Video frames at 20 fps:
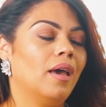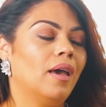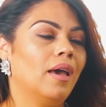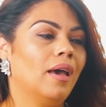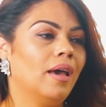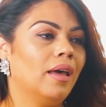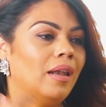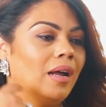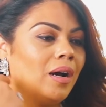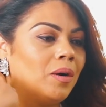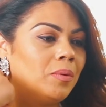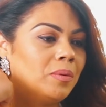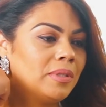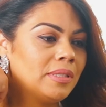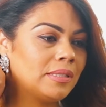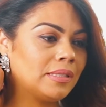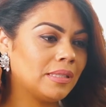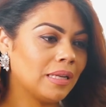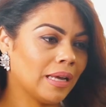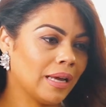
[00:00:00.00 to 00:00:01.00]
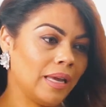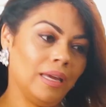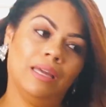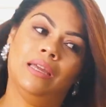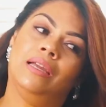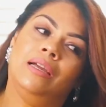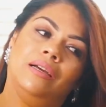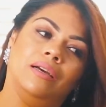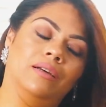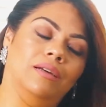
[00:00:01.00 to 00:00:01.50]
And I was
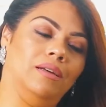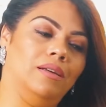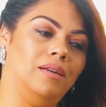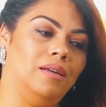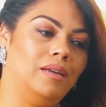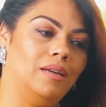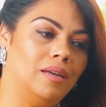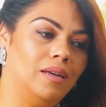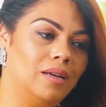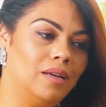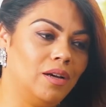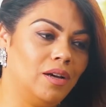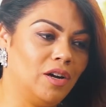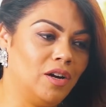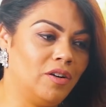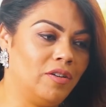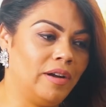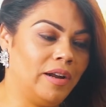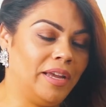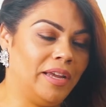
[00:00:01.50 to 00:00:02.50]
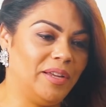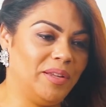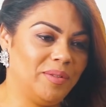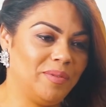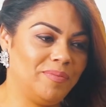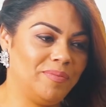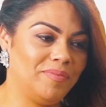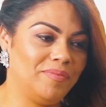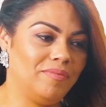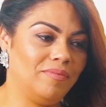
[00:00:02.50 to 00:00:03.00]
like, all right,
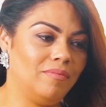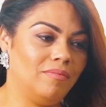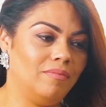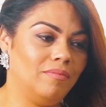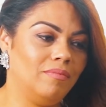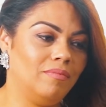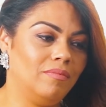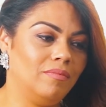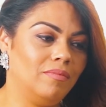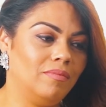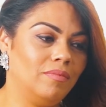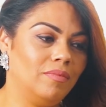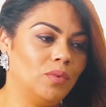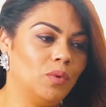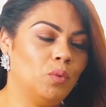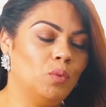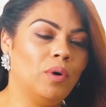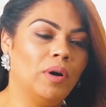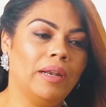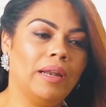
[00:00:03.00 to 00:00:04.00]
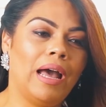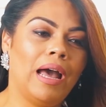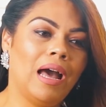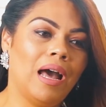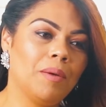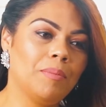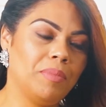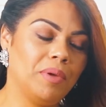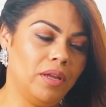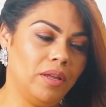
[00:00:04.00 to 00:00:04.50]
what
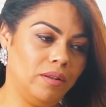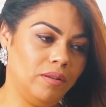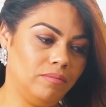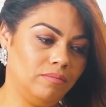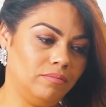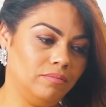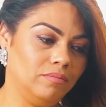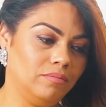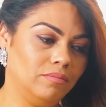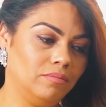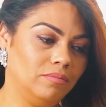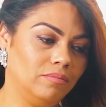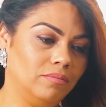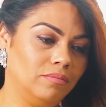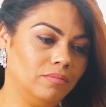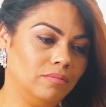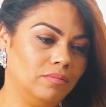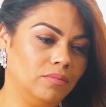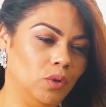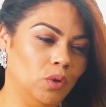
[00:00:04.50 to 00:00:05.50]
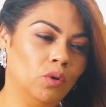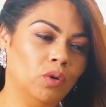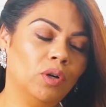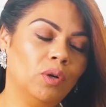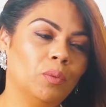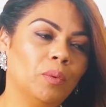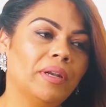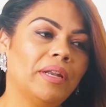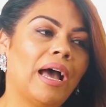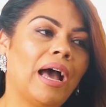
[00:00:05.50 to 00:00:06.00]
happened?
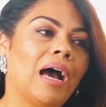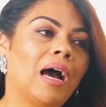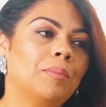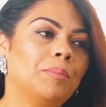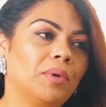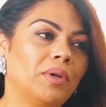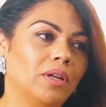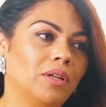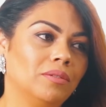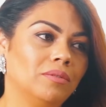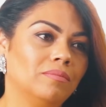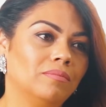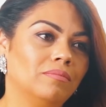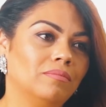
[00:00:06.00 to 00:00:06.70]
Lord, what happened?